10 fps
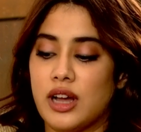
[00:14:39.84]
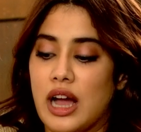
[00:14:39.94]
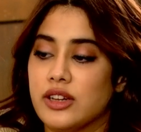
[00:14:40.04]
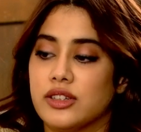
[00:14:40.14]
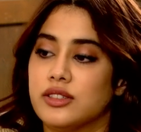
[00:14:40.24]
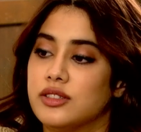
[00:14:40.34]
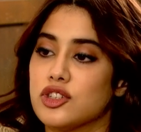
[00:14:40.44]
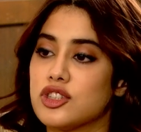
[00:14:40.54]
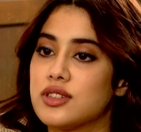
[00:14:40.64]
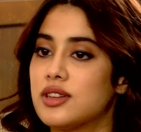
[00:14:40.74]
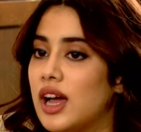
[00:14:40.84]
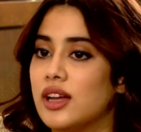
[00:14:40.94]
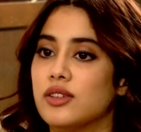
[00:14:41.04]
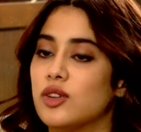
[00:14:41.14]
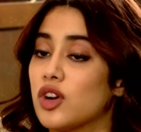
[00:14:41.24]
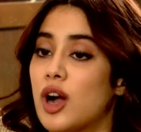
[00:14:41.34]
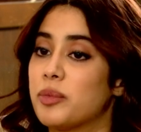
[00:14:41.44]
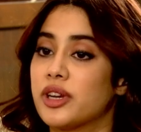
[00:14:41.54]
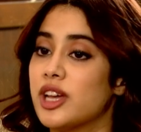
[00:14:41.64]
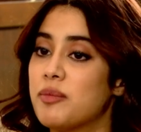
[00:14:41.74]
I look
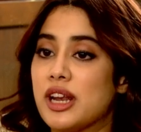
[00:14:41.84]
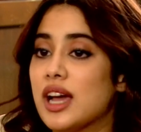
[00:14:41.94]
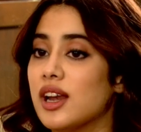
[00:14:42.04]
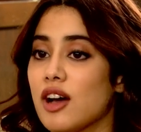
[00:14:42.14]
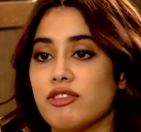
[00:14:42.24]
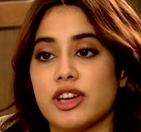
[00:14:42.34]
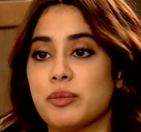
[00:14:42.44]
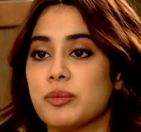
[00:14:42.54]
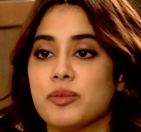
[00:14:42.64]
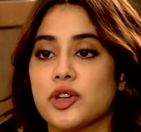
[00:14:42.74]
up to him and I love him